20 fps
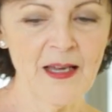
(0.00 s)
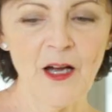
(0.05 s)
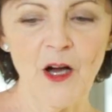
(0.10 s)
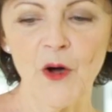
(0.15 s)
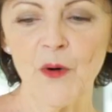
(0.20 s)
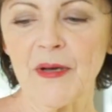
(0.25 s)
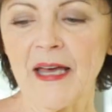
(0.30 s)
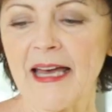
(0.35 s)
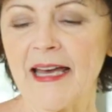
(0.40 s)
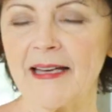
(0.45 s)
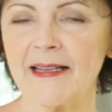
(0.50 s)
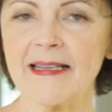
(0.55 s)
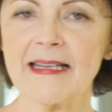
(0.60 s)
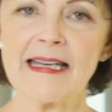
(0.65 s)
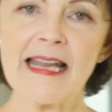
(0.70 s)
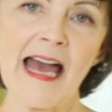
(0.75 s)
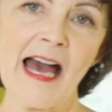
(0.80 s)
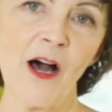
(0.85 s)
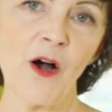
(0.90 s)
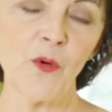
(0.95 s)
Okay,
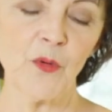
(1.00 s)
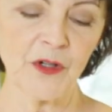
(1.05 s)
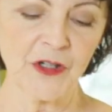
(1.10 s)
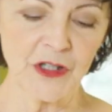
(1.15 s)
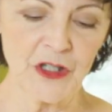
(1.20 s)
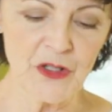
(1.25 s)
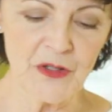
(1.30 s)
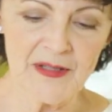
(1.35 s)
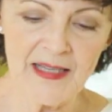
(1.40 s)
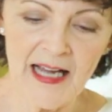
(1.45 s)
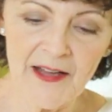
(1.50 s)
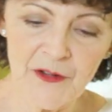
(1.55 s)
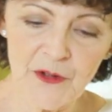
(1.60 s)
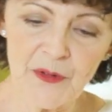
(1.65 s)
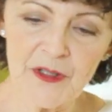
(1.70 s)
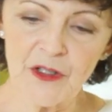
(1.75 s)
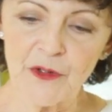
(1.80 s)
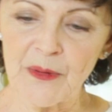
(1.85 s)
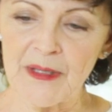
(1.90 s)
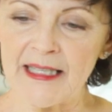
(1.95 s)
now we're going to do the other
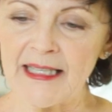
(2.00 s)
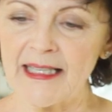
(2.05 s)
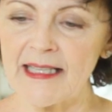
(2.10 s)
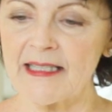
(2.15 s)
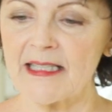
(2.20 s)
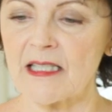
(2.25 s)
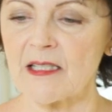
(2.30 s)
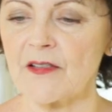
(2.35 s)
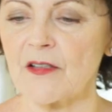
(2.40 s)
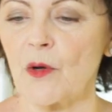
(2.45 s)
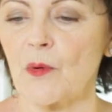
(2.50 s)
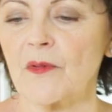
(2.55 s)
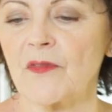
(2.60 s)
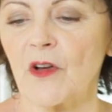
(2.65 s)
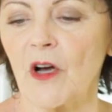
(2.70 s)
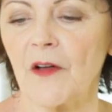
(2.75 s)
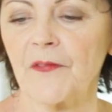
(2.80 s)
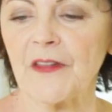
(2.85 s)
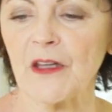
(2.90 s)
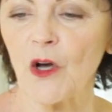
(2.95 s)
ingredients. So we've
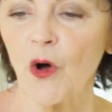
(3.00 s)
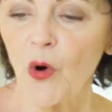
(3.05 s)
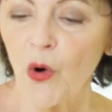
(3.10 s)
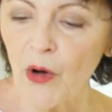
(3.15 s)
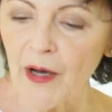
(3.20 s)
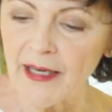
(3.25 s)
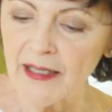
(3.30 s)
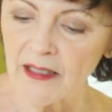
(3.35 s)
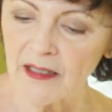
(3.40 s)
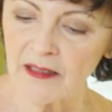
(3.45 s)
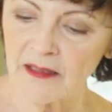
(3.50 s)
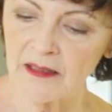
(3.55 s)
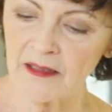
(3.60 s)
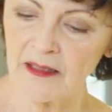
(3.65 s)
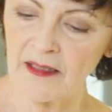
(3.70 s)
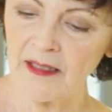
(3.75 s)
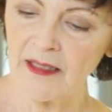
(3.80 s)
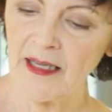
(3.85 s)
got the oil